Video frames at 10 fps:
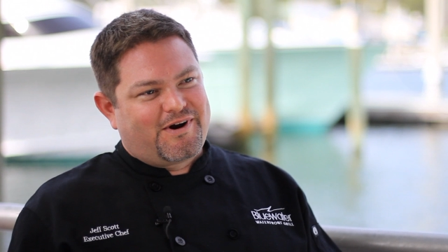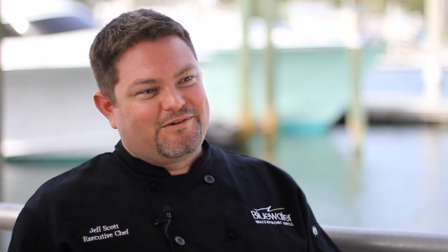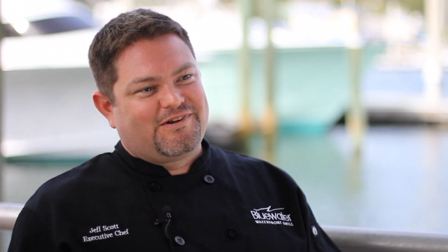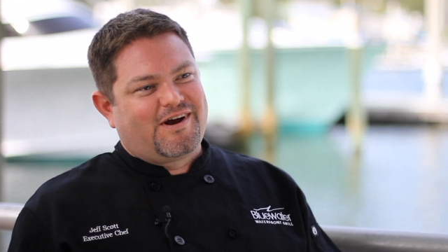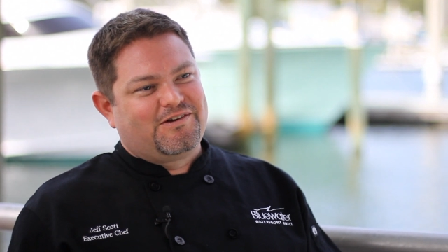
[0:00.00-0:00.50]
when
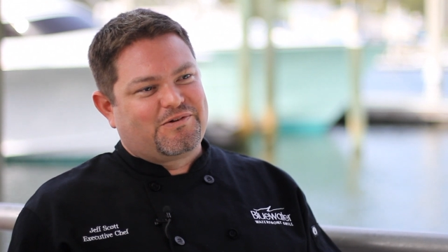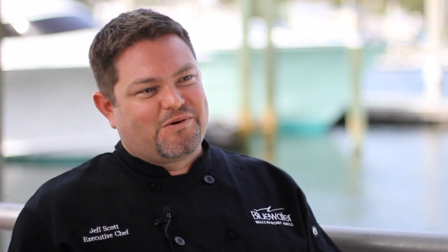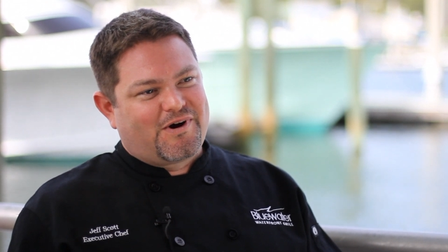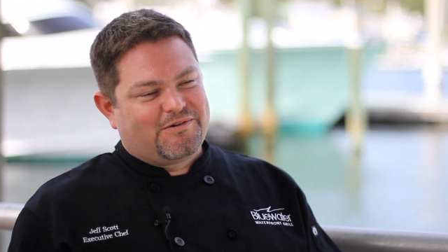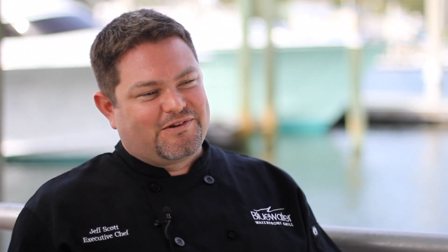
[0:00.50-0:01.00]
I was in high
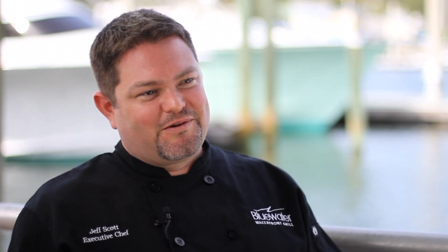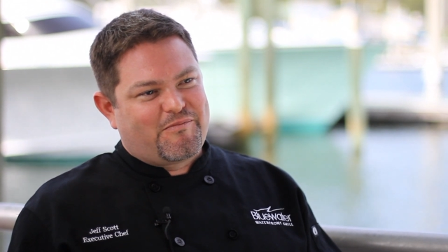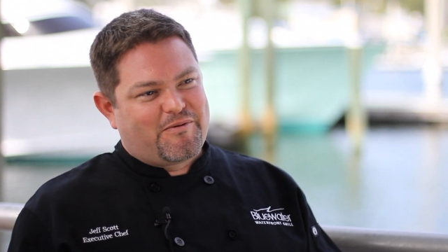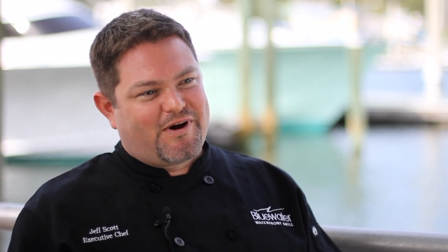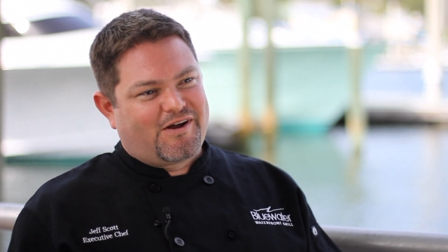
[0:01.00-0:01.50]
school, I was
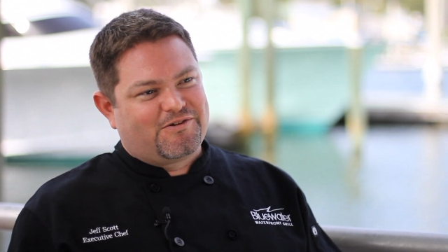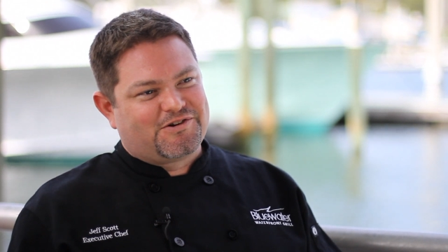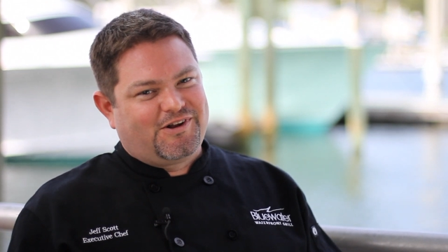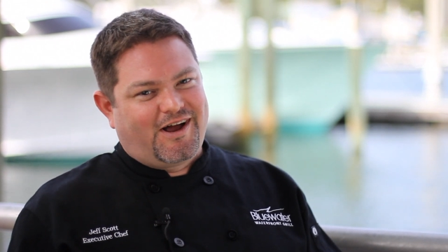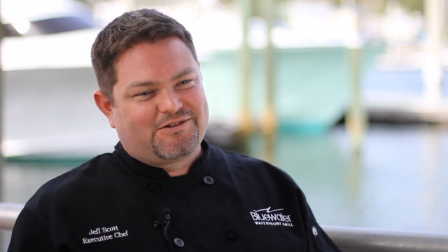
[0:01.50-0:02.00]
in my
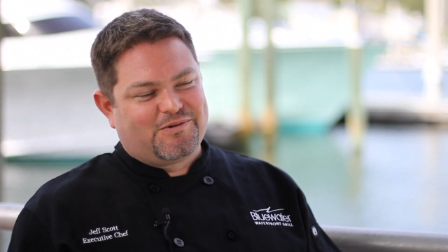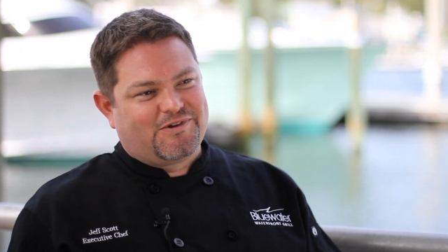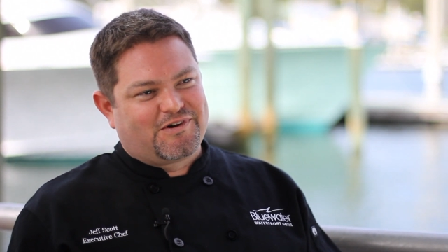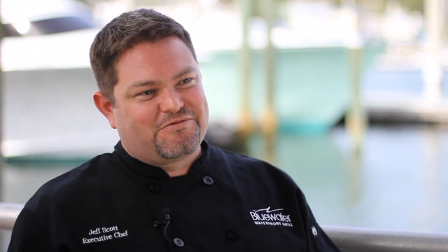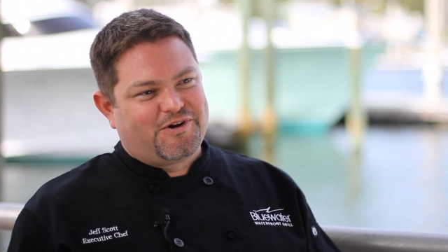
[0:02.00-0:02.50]
biology class, we
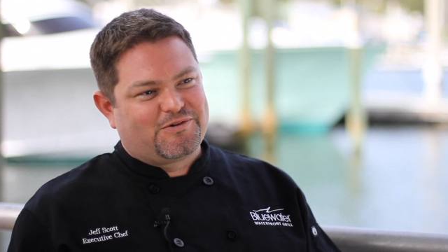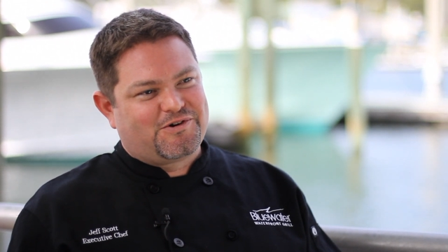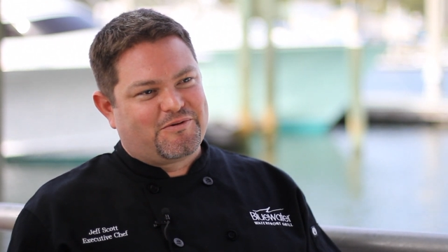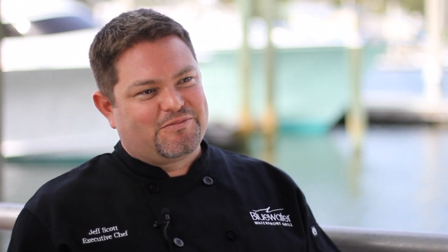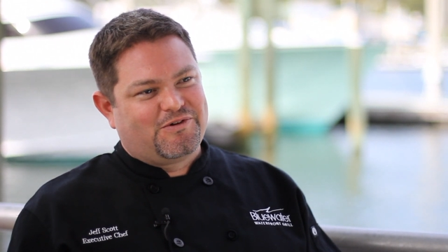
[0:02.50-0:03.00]
took a field
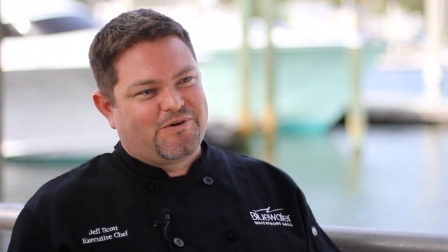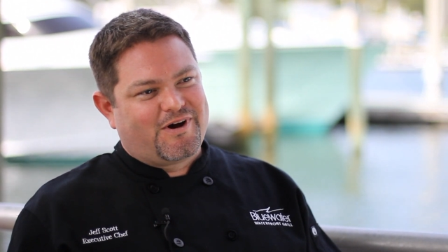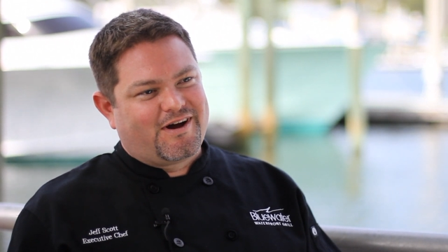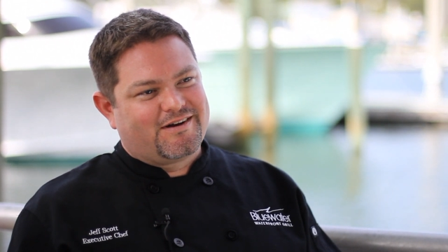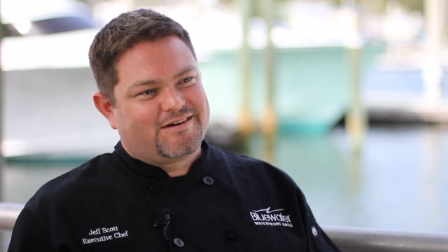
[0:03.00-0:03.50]
trip
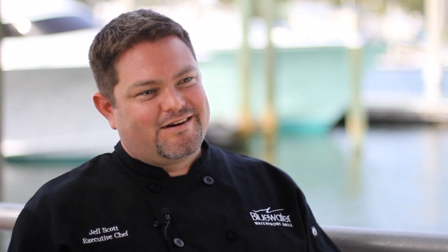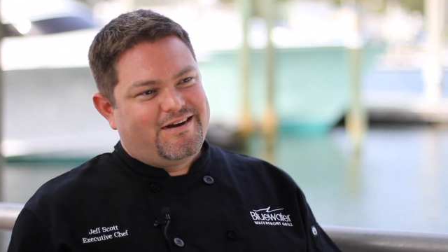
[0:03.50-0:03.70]
to uh,